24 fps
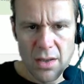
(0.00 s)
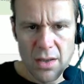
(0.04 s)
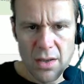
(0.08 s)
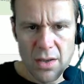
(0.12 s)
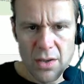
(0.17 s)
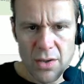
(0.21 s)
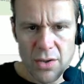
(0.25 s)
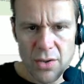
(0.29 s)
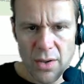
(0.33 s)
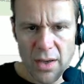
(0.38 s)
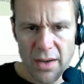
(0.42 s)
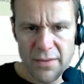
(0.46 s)

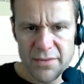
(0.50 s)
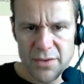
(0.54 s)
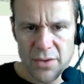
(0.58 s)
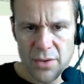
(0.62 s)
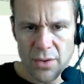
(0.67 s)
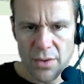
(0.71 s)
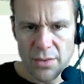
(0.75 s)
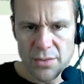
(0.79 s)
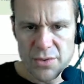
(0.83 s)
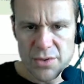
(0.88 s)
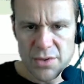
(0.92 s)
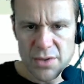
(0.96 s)
You have
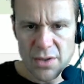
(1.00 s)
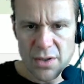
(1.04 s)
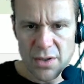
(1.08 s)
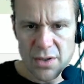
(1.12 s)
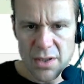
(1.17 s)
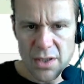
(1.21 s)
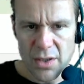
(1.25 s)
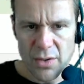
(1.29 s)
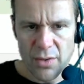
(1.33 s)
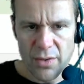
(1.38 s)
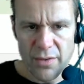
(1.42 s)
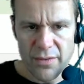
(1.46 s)
two options that I
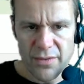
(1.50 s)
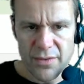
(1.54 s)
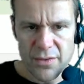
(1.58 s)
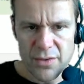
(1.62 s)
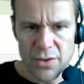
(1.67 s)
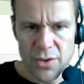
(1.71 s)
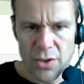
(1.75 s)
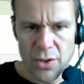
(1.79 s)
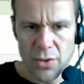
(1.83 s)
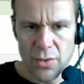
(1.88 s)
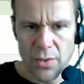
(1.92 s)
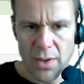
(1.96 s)
know of.
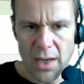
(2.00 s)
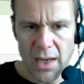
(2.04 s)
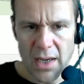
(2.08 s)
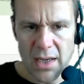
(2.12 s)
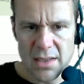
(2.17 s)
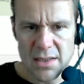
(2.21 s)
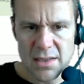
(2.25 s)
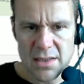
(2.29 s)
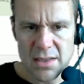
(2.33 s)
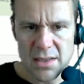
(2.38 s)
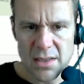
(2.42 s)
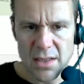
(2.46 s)
Do
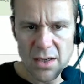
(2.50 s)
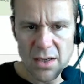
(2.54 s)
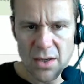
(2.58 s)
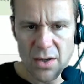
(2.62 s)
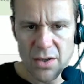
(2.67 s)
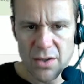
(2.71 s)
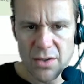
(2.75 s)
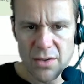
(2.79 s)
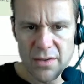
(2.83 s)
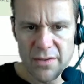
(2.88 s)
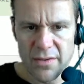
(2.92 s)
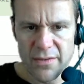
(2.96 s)
as
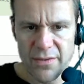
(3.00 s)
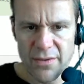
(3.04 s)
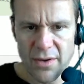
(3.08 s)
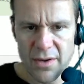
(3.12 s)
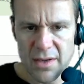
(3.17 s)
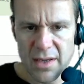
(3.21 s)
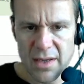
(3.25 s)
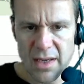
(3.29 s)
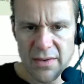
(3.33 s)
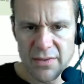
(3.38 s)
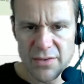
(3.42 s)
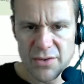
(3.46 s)
iUnified
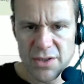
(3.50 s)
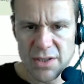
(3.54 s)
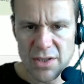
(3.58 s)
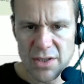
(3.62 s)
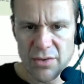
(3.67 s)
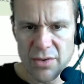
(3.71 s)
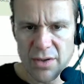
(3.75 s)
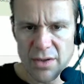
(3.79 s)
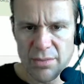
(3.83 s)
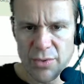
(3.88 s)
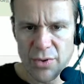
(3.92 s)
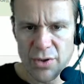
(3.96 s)
and have a
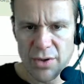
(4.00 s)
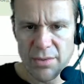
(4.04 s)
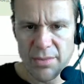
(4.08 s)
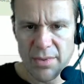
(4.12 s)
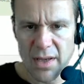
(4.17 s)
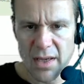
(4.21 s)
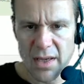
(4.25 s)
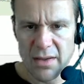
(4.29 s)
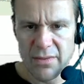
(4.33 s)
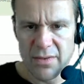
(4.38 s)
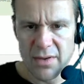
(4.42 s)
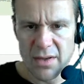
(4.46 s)
generic mono
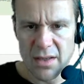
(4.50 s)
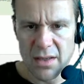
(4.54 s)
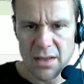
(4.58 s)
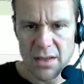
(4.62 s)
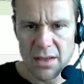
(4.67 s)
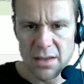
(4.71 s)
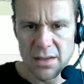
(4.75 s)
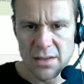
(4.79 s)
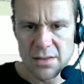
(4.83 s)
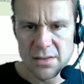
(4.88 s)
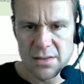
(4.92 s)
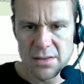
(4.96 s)
behavior
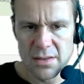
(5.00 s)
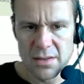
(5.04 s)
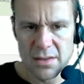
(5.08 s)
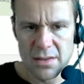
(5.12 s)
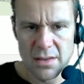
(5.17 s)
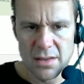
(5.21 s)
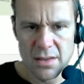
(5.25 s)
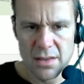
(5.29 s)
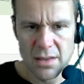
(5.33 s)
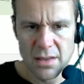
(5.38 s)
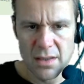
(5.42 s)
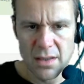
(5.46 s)
class.
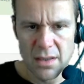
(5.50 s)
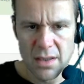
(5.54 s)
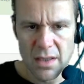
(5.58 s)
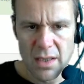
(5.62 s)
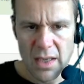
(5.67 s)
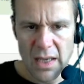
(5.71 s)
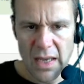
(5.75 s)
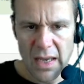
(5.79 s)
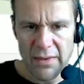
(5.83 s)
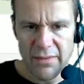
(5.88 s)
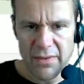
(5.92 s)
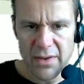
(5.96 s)

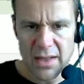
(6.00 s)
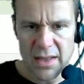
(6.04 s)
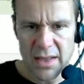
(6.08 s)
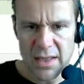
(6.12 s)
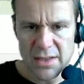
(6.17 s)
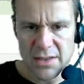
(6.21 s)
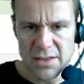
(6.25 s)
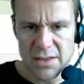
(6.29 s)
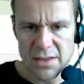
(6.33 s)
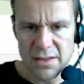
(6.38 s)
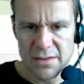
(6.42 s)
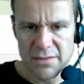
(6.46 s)
Have a
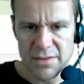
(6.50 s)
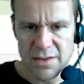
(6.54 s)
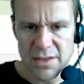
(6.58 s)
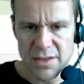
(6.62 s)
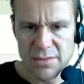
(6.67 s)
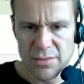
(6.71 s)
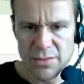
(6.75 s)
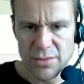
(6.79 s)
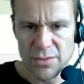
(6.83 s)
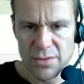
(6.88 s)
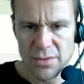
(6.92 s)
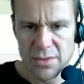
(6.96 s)
collection that is
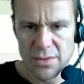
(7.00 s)
visible.